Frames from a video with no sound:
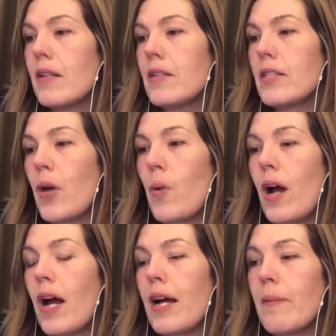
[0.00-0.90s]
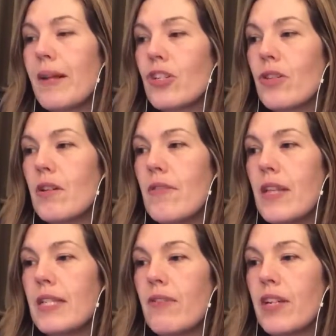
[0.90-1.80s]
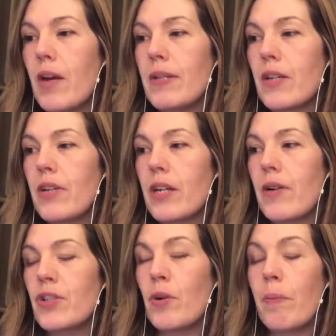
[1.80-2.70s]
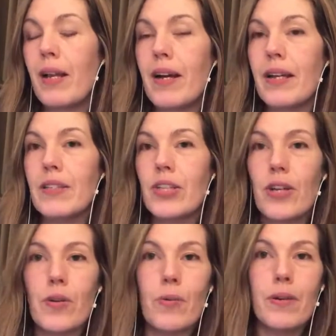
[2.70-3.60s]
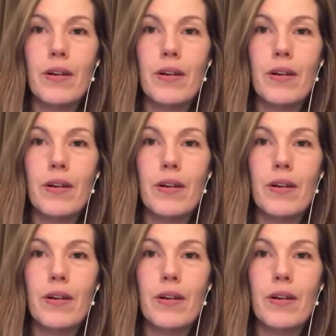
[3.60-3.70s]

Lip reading: So I imagine that this video is only going to apply to